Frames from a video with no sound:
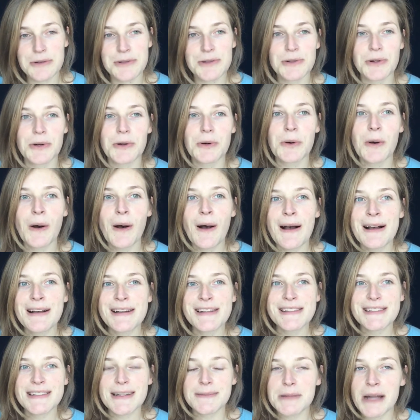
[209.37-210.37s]
So
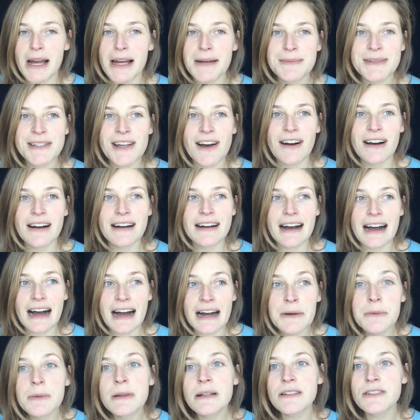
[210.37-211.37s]
sometimes
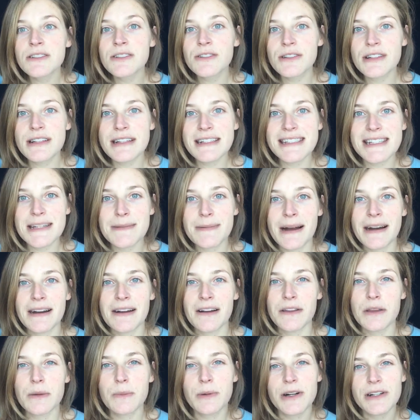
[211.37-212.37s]
I will do this depending
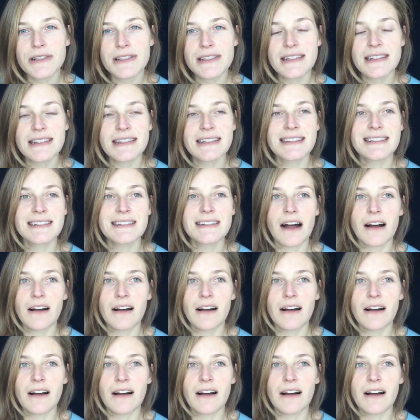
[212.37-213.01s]
on the person.